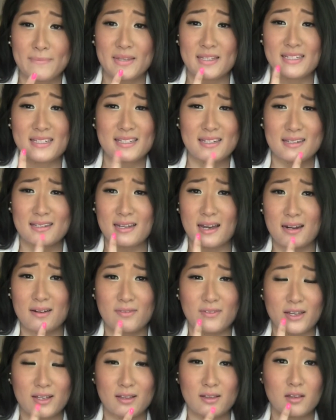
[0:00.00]
it's this kind
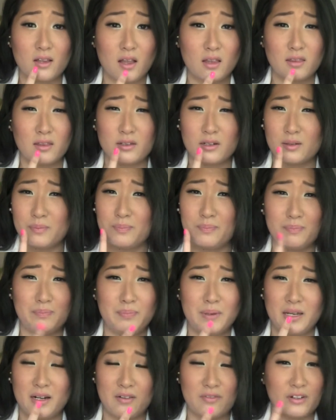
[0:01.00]
of like a little
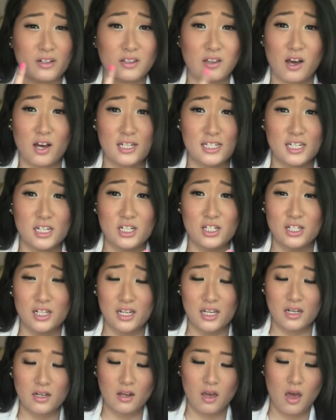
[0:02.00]
bit of a glossy
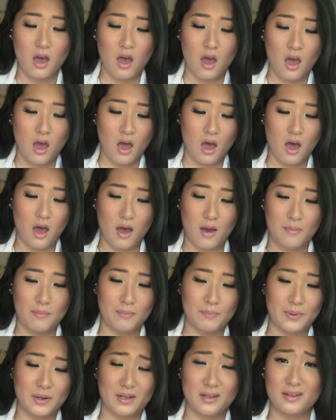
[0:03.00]
sheen,
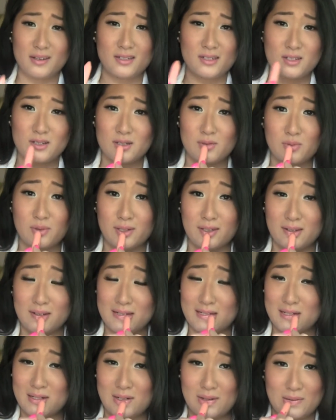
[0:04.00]
um, but it's just really
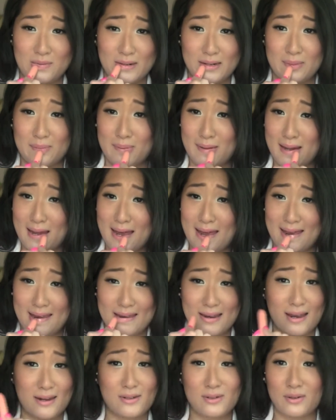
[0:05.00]
easy to
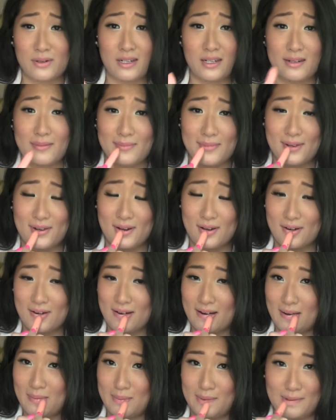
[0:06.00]
reapply. I don't need a
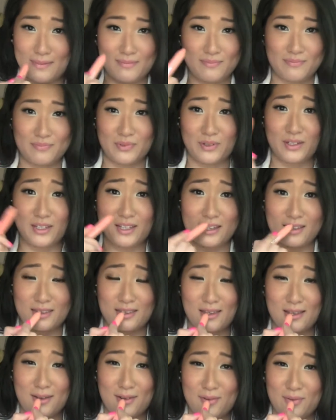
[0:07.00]
mirror. I'm, I'm, looking
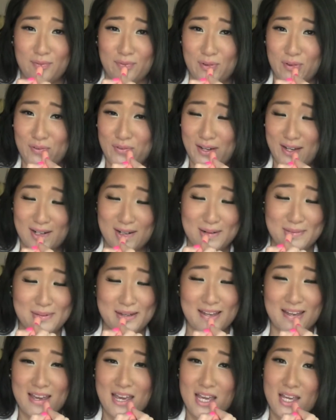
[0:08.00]
at the viewfinder,
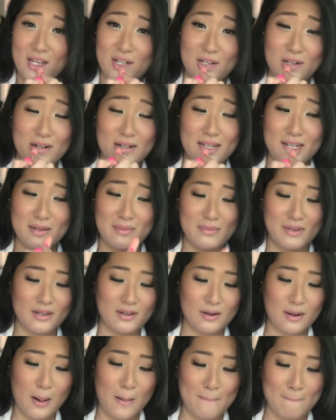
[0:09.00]
but you don't need a
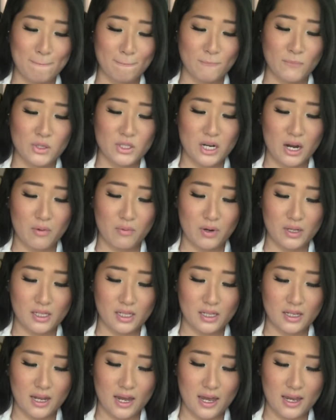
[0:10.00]
mirror, which I
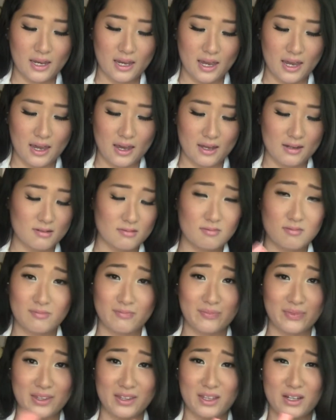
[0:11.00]
really like, and
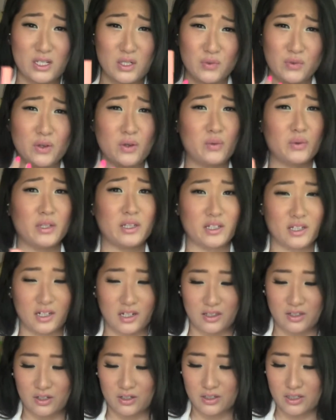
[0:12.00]
they just feel really
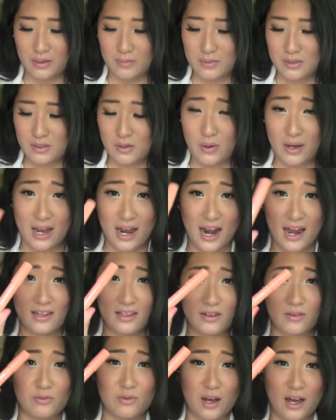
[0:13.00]
good on your lips. So I
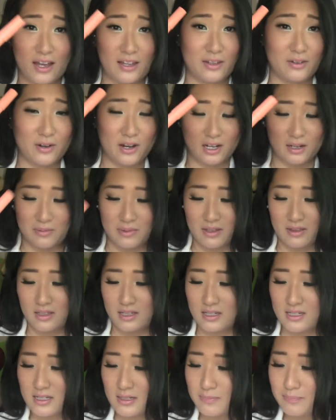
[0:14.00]
highly, highly recommend
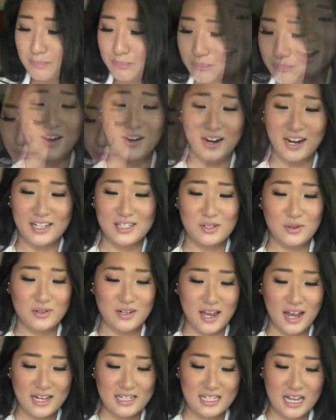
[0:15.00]
these. Alright, so
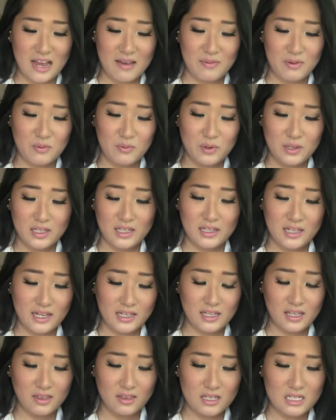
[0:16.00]
next I've been really
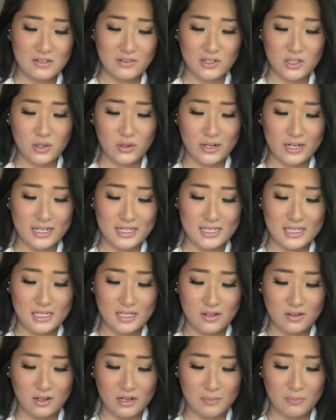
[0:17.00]
liking this Victoria's
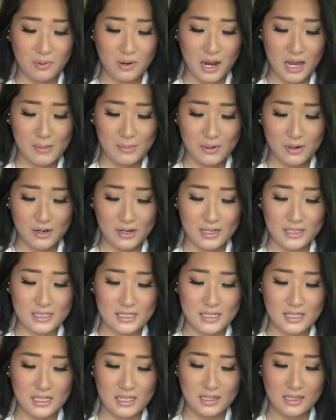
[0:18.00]
Secret primer.
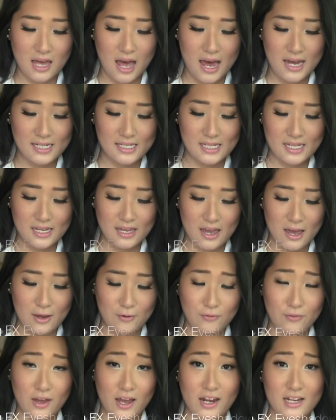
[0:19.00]
It's the Lasting
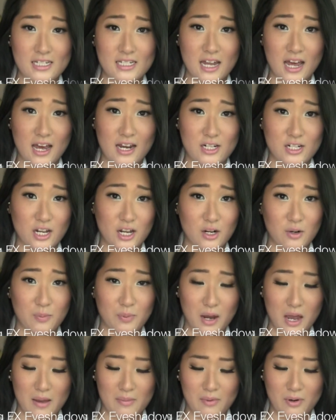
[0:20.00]
FX
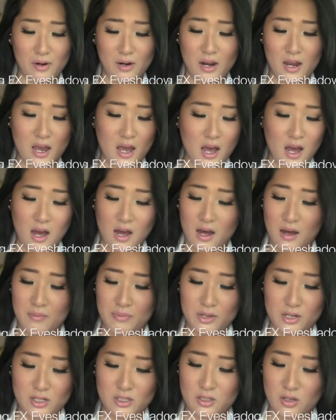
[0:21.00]
Eyeshadow Primer.
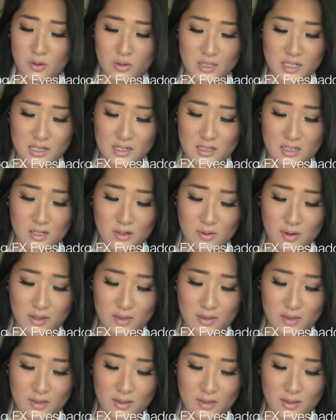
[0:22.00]
Um, there's no tint to